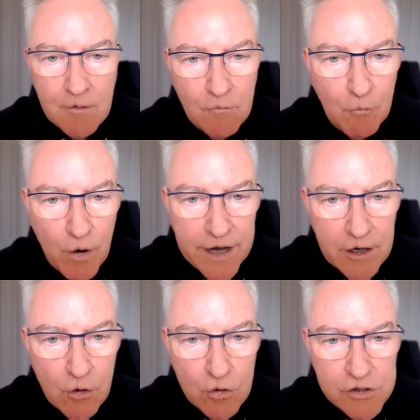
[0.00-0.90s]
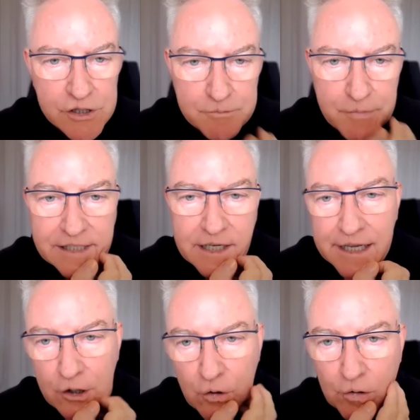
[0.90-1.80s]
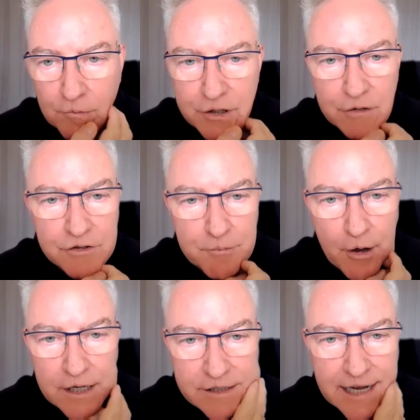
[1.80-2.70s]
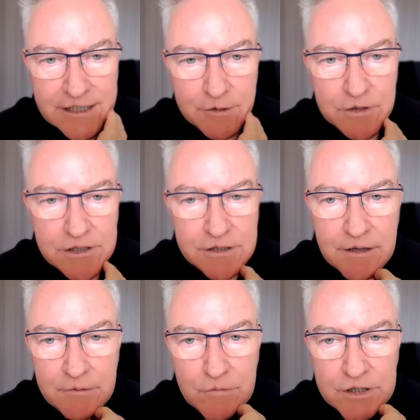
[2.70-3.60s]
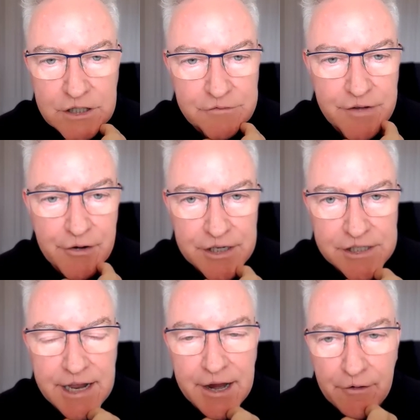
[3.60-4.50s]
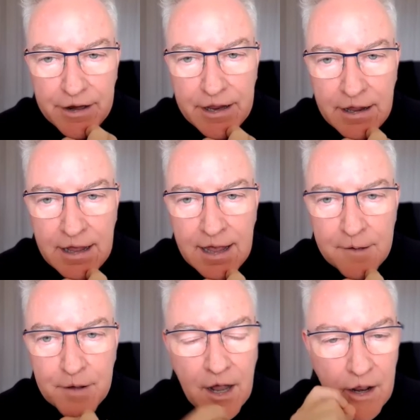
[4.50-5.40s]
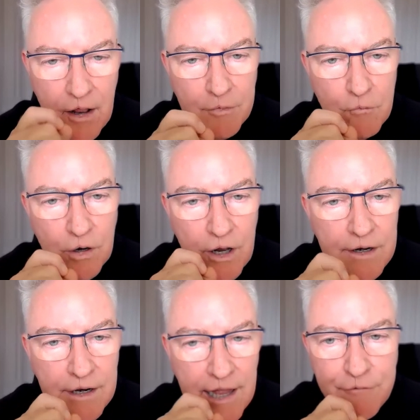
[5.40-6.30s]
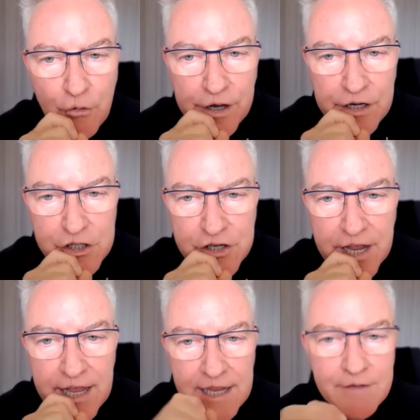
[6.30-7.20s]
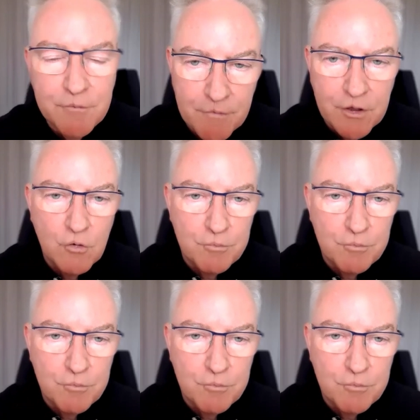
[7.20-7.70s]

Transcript: 1-week courses basically and call themselves a buyer's agent, which is very scary. But what I'd love for you to share, given your